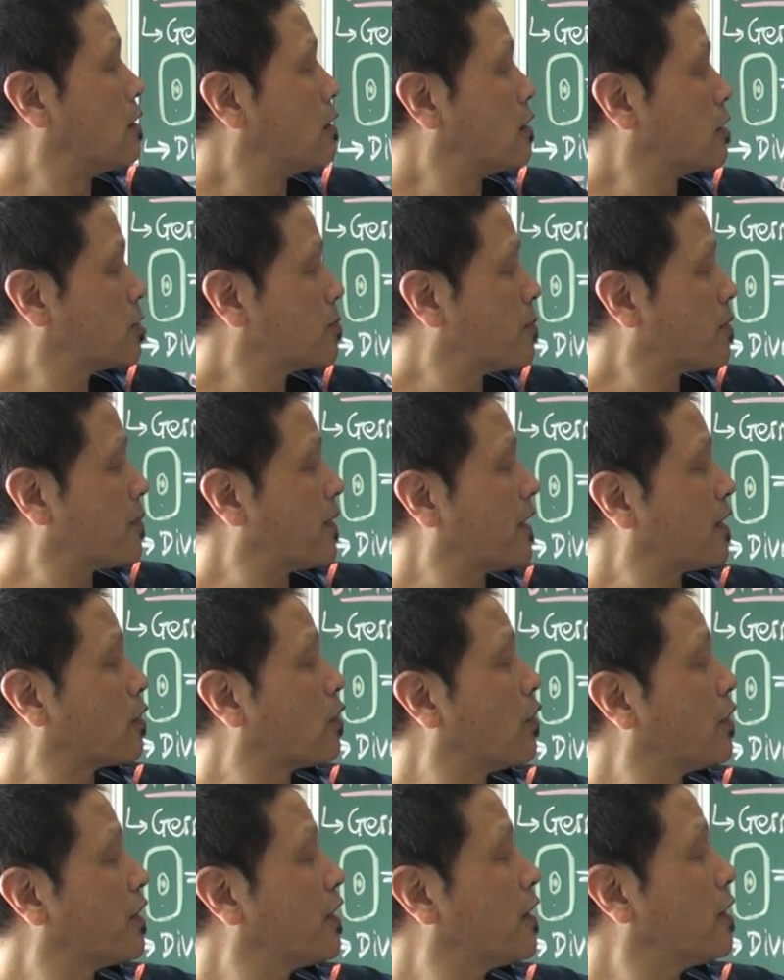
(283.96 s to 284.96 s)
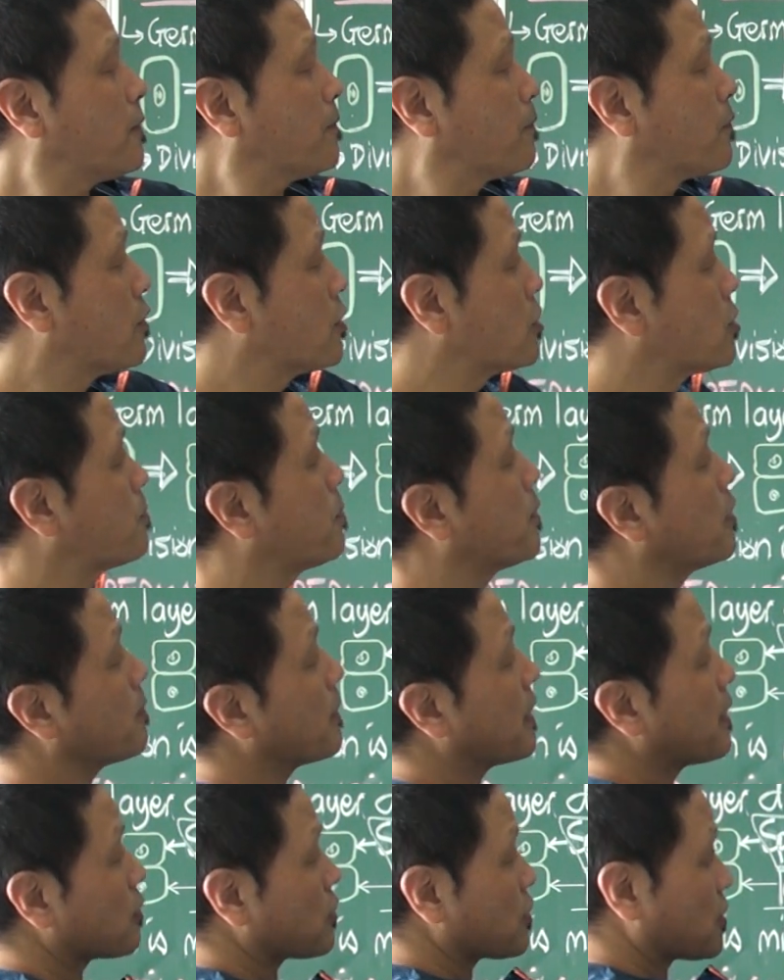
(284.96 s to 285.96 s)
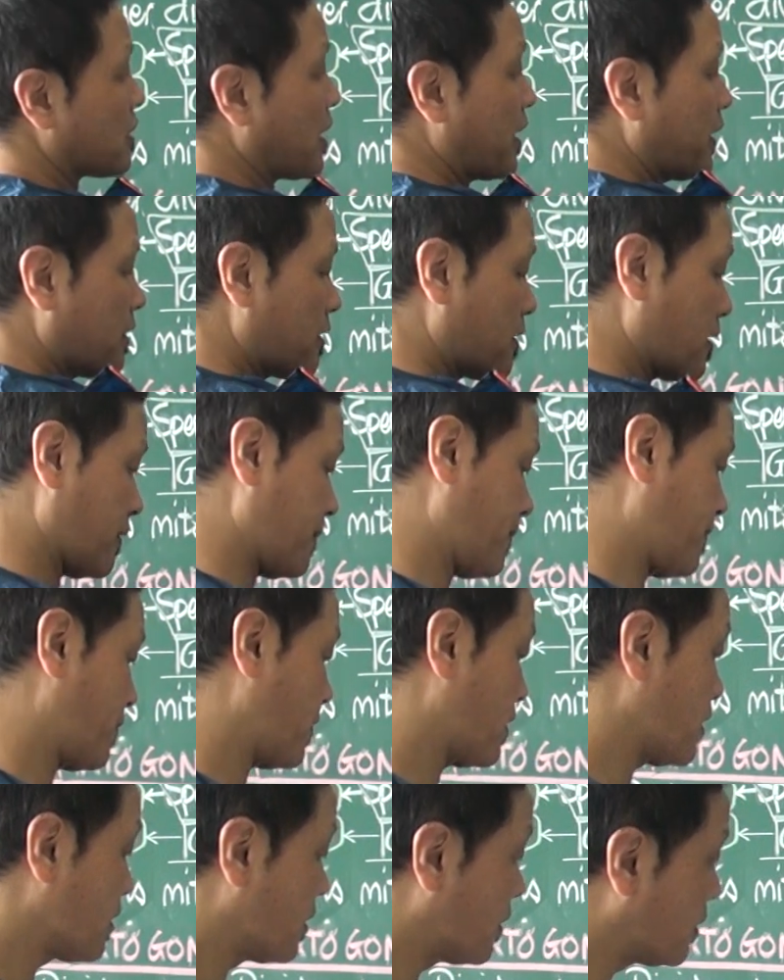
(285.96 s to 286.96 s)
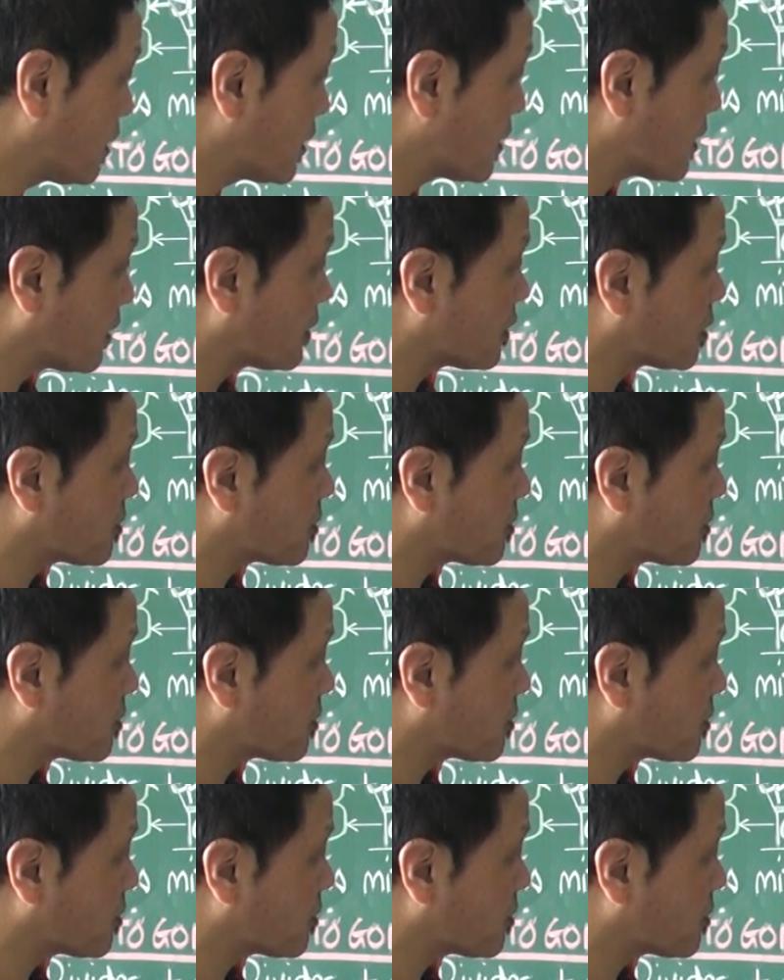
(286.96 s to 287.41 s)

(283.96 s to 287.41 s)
spermatogonia, spermatocyte. These are the